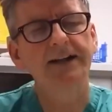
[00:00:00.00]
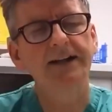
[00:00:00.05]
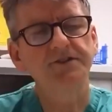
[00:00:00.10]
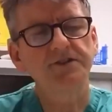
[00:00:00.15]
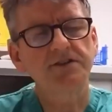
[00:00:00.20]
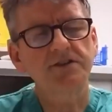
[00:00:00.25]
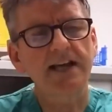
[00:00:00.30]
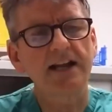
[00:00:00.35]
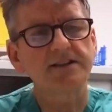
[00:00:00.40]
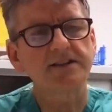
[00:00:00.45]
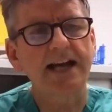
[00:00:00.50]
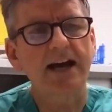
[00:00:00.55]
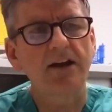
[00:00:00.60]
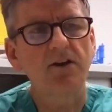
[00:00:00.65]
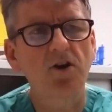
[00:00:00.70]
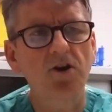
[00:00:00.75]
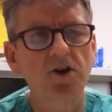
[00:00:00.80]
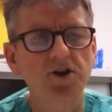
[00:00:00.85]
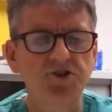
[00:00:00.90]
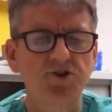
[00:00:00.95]
And just tell us, how
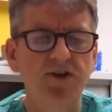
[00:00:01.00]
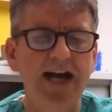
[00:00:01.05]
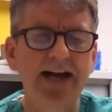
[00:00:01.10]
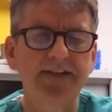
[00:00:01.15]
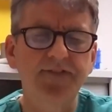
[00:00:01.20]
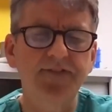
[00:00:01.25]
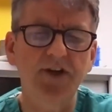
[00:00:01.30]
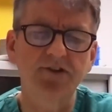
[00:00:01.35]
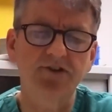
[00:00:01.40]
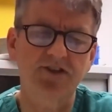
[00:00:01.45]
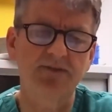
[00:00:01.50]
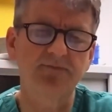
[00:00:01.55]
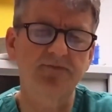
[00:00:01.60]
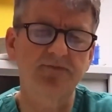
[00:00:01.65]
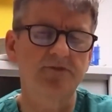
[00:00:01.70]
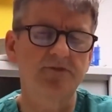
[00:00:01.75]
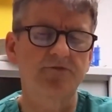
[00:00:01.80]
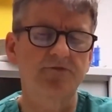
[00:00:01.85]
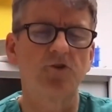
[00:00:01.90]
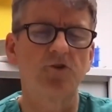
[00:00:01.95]
long had you had those
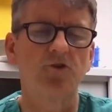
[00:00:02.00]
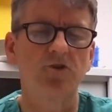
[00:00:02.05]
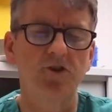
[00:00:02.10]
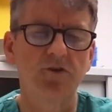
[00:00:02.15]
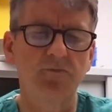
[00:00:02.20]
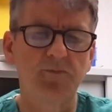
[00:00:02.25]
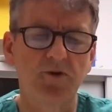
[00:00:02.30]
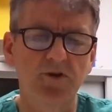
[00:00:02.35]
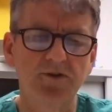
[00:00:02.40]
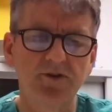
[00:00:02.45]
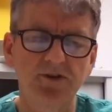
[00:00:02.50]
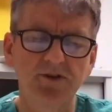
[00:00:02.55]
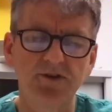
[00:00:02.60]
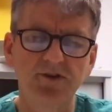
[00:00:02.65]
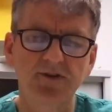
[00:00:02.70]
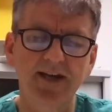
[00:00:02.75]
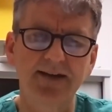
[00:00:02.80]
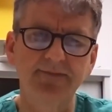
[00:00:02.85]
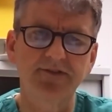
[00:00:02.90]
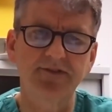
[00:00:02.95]
symptoms for at the point that you
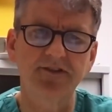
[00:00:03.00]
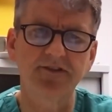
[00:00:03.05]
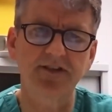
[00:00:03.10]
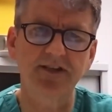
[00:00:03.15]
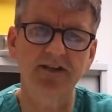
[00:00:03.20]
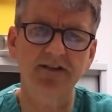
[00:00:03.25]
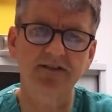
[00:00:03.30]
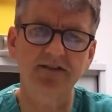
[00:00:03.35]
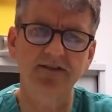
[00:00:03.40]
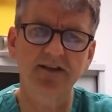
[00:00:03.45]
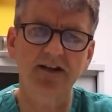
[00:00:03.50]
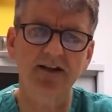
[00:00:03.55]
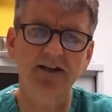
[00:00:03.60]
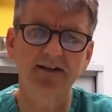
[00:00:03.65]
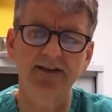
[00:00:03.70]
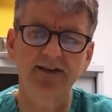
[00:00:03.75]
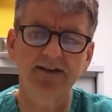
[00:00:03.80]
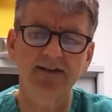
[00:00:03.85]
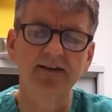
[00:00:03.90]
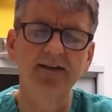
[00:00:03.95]
came to see us in the
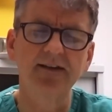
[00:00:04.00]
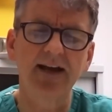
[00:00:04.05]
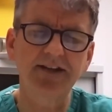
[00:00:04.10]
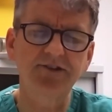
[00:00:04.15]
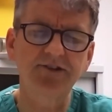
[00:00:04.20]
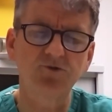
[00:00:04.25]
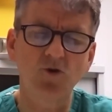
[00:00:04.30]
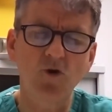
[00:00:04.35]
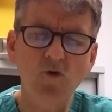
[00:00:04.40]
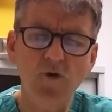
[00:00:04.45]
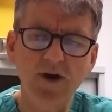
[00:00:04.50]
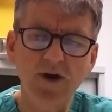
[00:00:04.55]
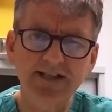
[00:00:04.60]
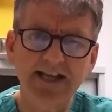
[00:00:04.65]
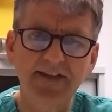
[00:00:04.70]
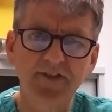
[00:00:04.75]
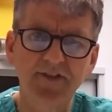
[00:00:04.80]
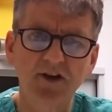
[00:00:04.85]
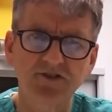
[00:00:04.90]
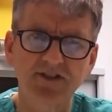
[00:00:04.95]
clinic? Had you always
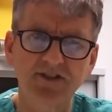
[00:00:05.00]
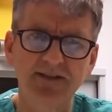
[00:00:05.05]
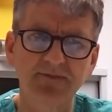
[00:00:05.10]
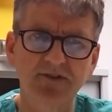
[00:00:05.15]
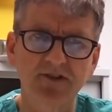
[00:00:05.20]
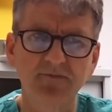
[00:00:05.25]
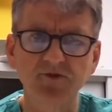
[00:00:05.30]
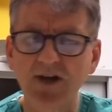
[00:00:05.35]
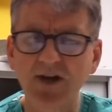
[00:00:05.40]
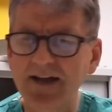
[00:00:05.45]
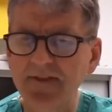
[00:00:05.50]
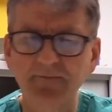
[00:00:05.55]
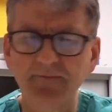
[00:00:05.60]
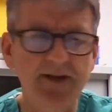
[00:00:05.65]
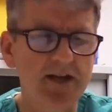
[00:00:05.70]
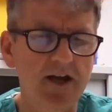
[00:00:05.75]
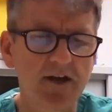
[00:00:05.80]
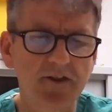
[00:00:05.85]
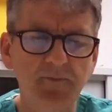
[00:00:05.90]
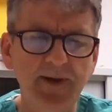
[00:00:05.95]
had those symptoms, or had there
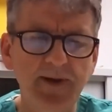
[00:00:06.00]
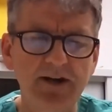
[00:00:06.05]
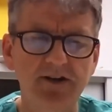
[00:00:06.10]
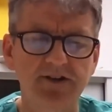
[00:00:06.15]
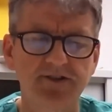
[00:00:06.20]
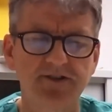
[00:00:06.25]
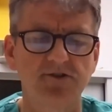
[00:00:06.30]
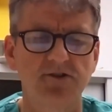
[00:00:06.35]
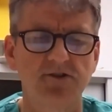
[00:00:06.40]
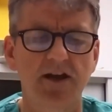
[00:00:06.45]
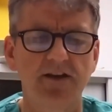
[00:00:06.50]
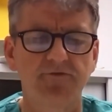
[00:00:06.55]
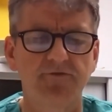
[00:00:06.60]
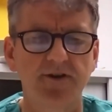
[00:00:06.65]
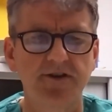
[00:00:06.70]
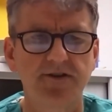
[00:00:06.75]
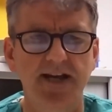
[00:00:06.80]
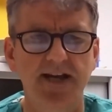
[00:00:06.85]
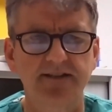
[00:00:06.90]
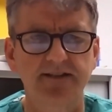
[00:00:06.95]
been other periods in your life
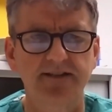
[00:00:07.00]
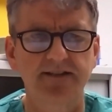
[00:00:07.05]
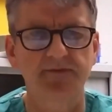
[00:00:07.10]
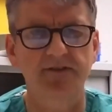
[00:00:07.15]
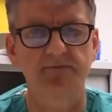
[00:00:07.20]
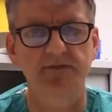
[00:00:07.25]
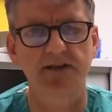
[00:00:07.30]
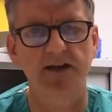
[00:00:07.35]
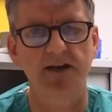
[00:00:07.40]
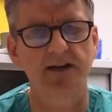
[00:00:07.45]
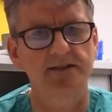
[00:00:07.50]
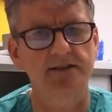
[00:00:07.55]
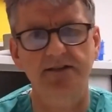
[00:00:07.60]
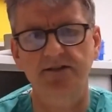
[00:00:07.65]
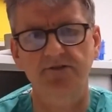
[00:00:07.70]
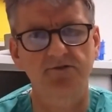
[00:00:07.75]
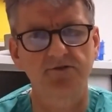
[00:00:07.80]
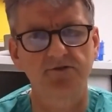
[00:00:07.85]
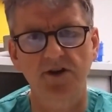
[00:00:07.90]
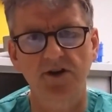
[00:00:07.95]
when you'd had symptoms like
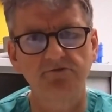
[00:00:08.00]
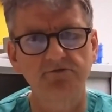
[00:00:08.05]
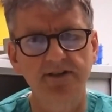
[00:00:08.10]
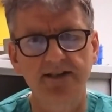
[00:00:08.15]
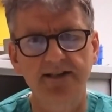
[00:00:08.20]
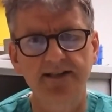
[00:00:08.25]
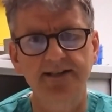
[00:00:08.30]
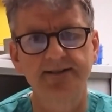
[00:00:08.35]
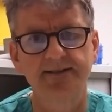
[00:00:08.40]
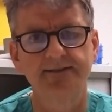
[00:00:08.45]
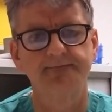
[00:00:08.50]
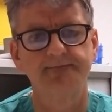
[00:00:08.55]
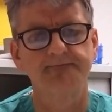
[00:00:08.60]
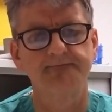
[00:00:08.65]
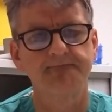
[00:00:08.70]
this, or not really?